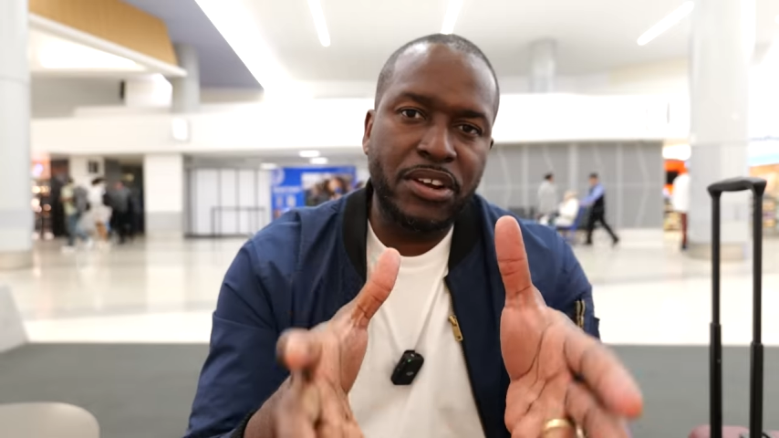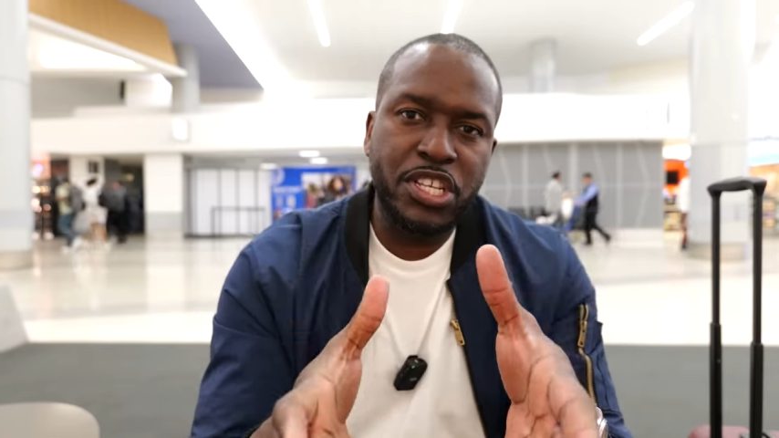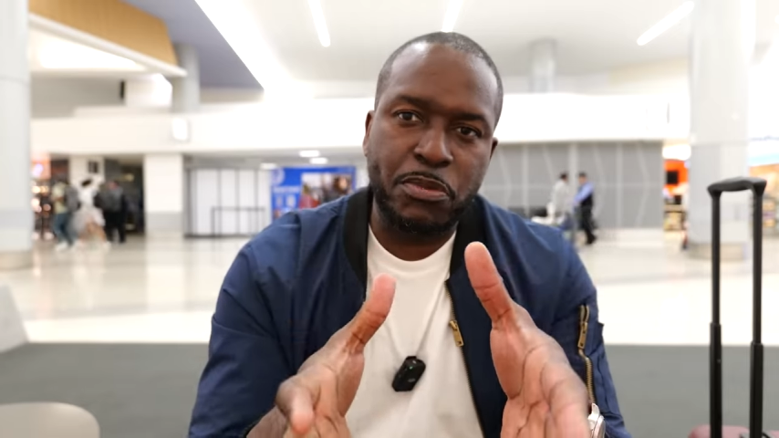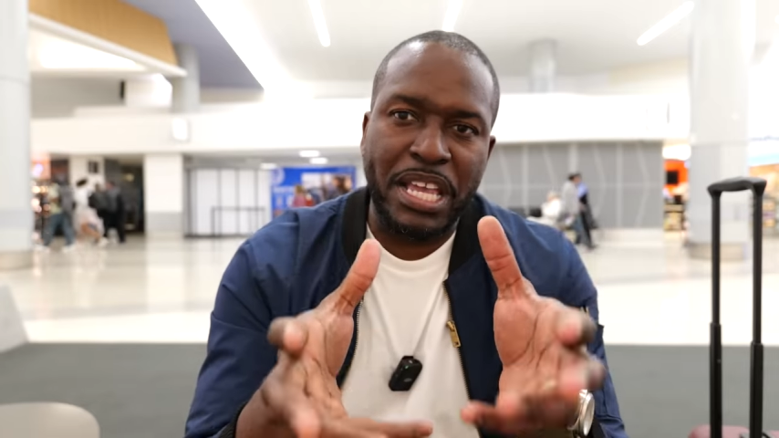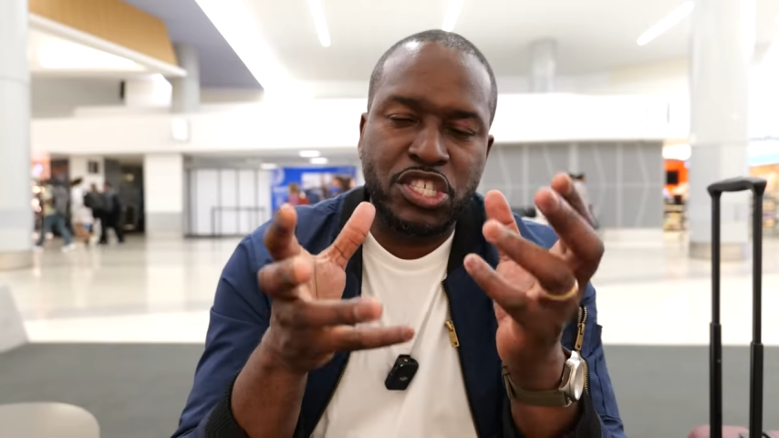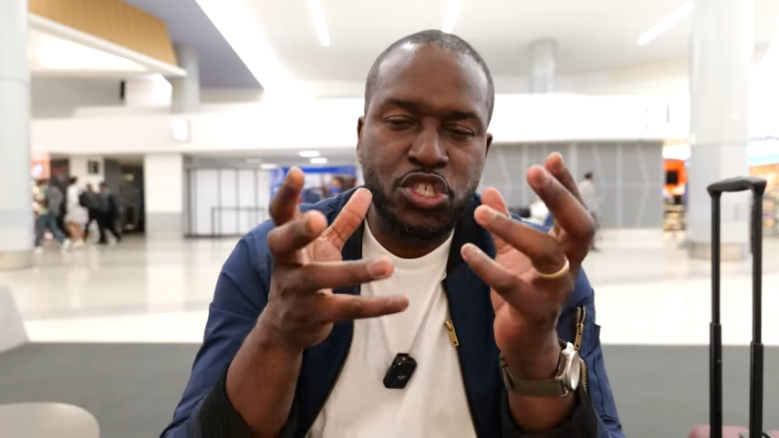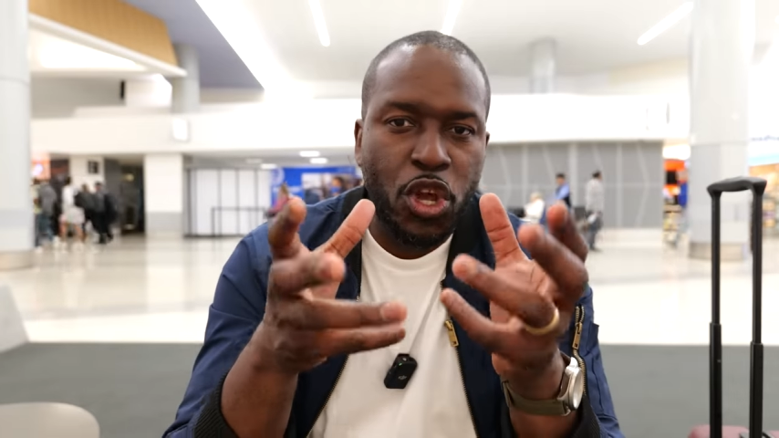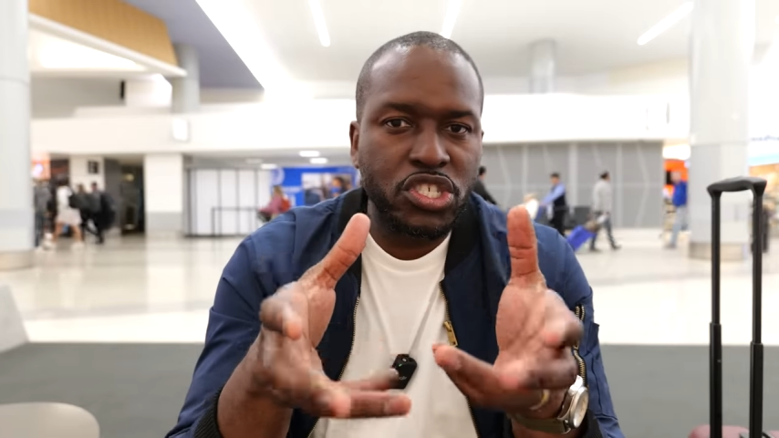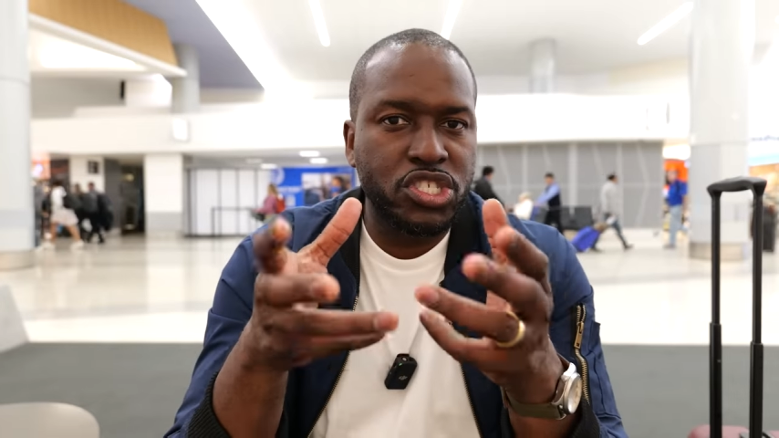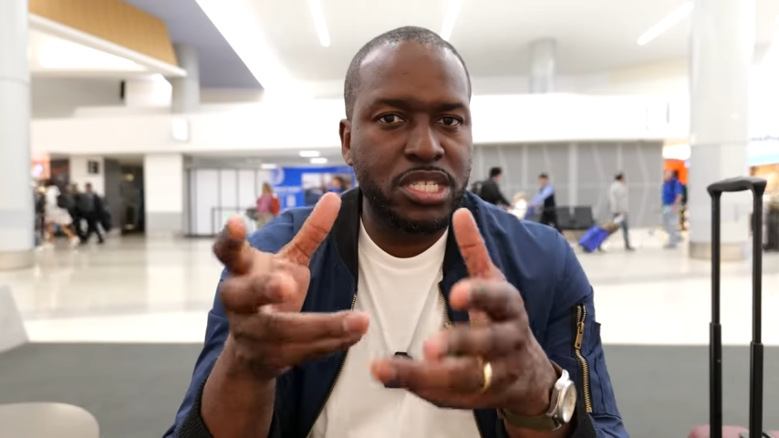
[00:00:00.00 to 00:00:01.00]
hard to explain. It's
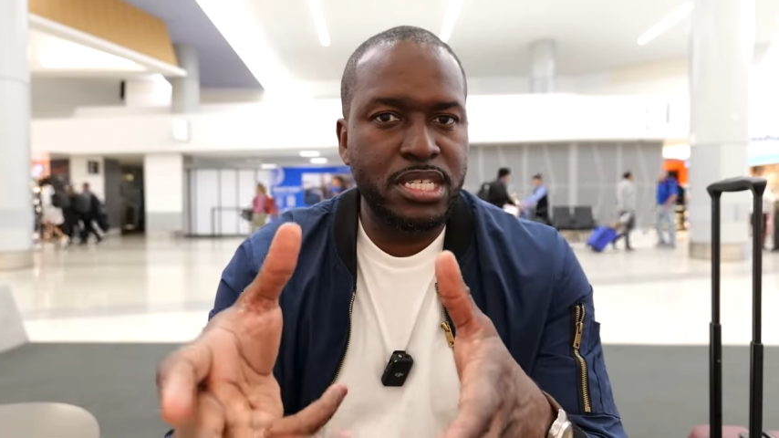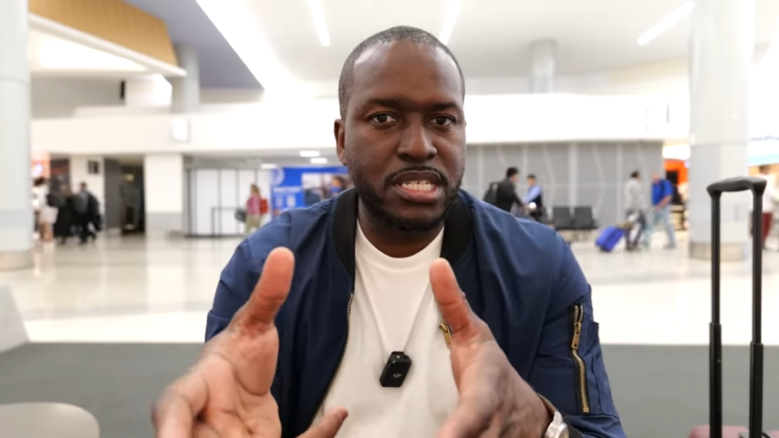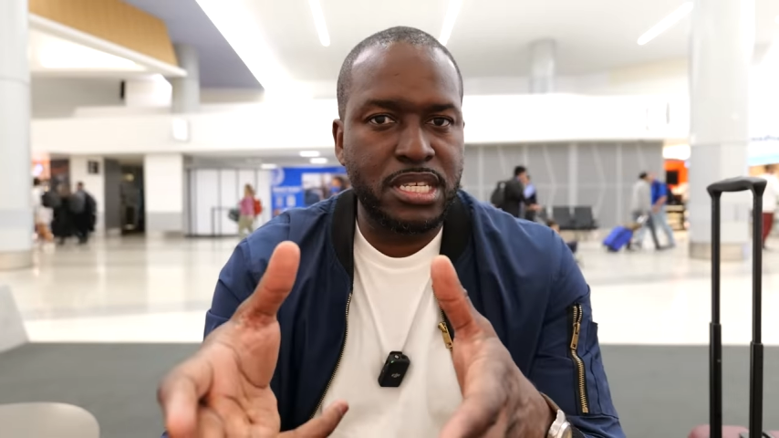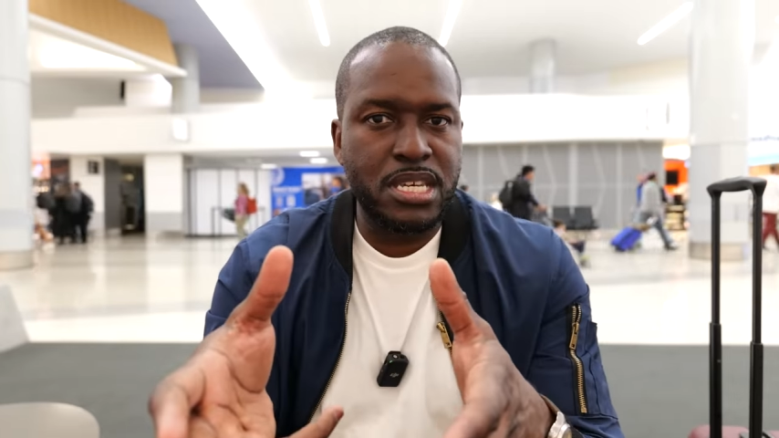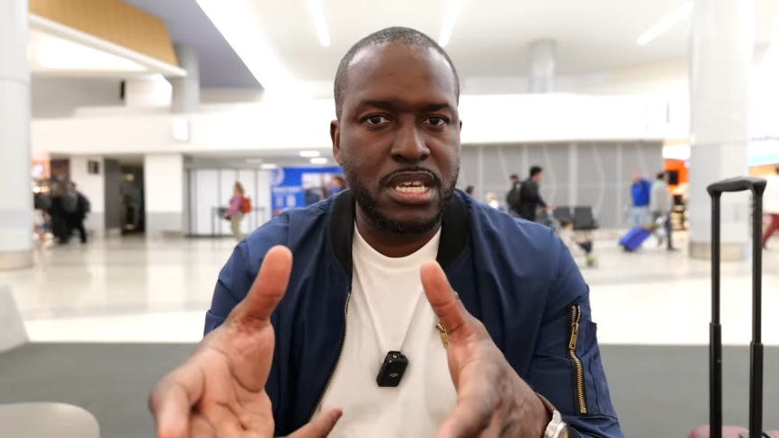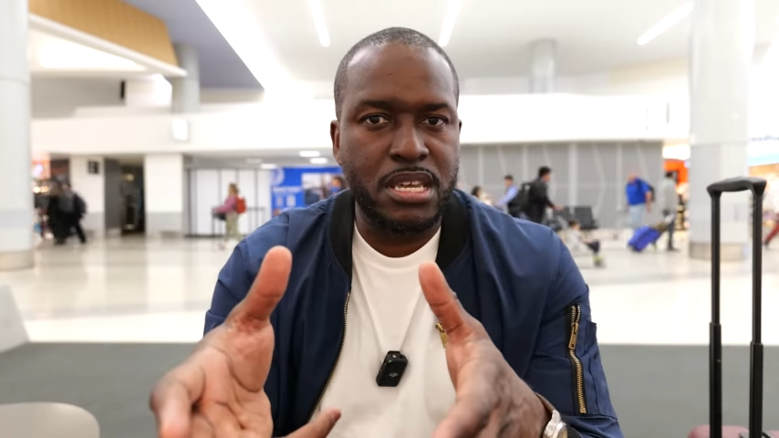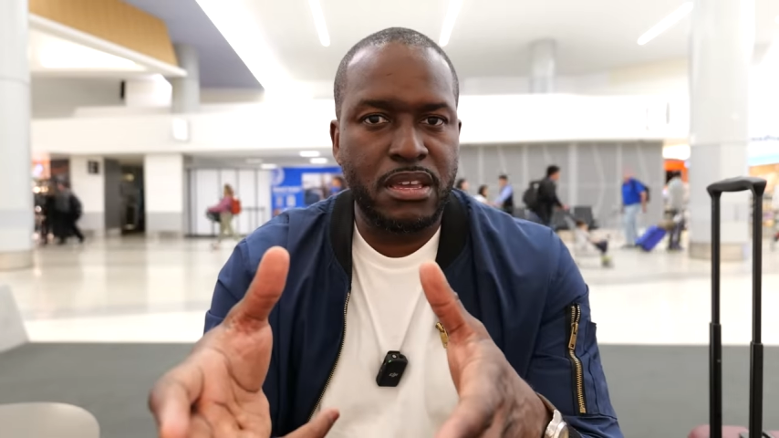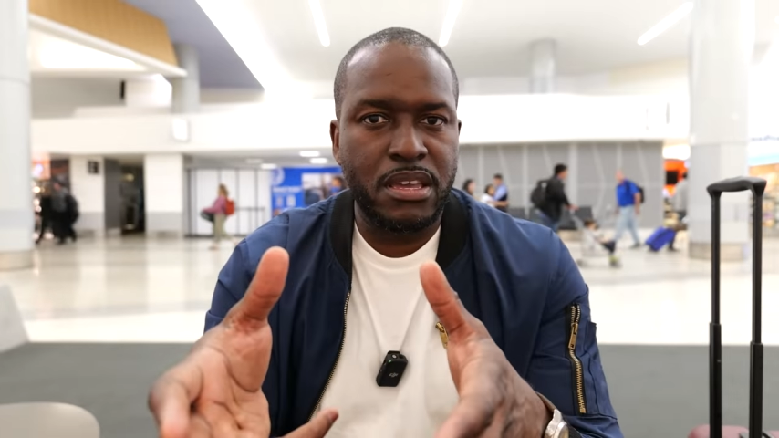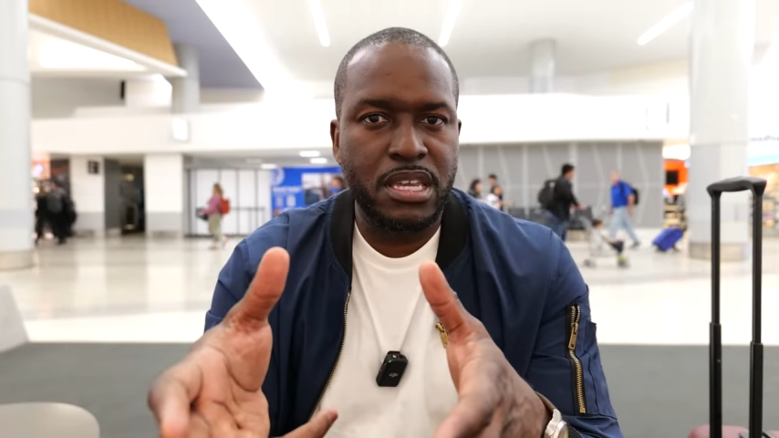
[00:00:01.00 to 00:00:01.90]
not cheesy,